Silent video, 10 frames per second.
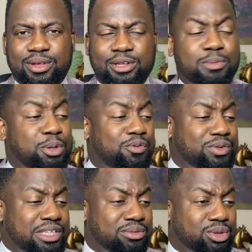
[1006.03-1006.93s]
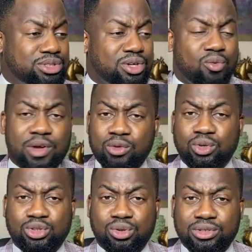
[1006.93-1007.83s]
The beautiful thing was, when he
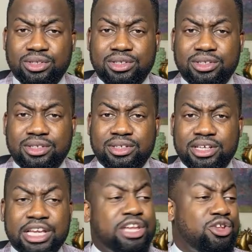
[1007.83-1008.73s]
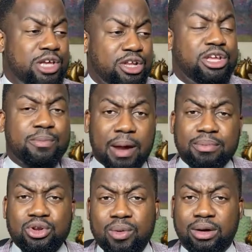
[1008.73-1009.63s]
was done, he
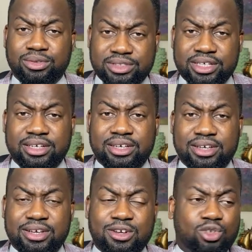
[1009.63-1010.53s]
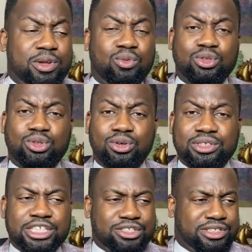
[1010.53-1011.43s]
probably knew why I was there. So when he was done,
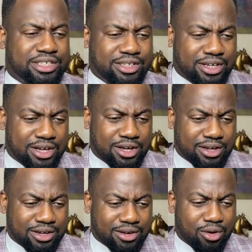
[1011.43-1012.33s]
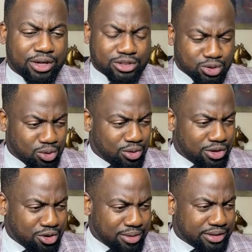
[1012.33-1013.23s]
he just said, okay, so
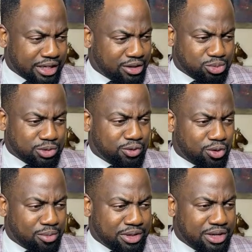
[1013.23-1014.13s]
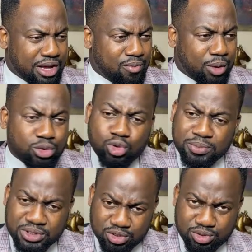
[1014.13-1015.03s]
Yuri, thank you so much for coming. We're going to do
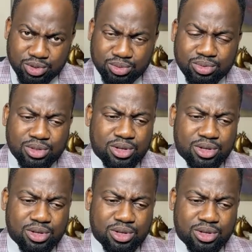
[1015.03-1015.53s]
business with you.